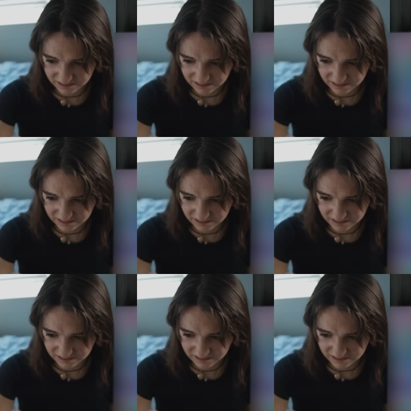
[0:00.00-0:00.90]

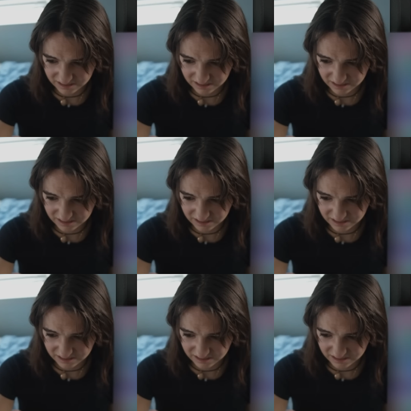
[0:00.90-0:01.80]

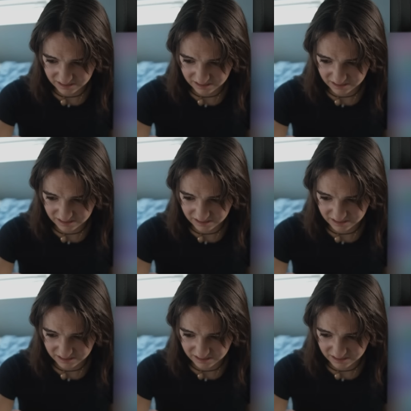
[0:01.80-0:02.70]

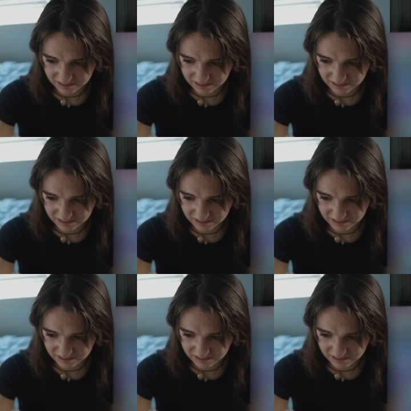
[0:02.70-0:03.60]

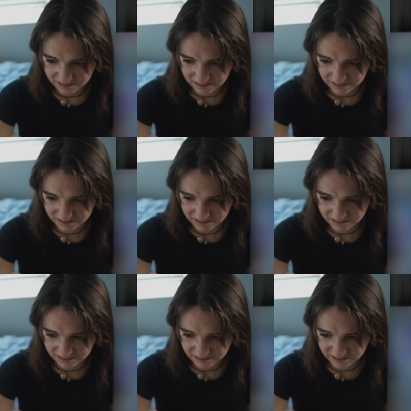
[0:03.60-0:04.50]

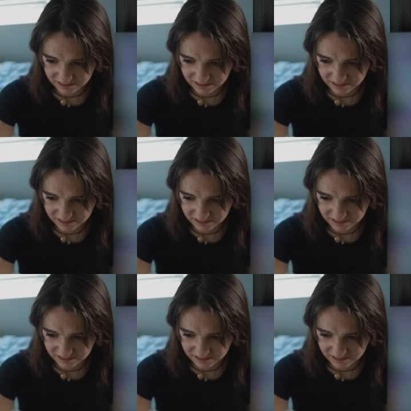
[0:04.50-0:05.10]
No one is speaking in this clip.